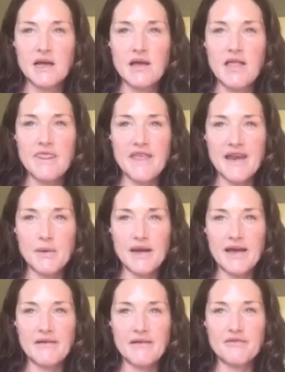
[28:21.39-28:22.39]
then i went
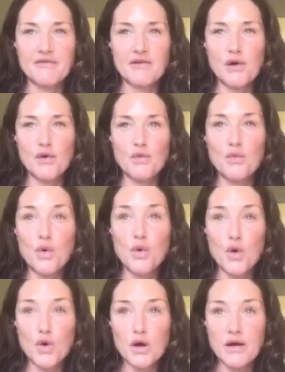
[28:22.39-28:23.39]
out for a long
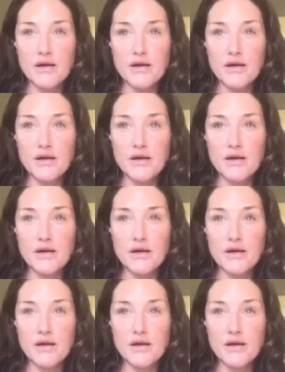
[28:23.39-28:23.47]
walk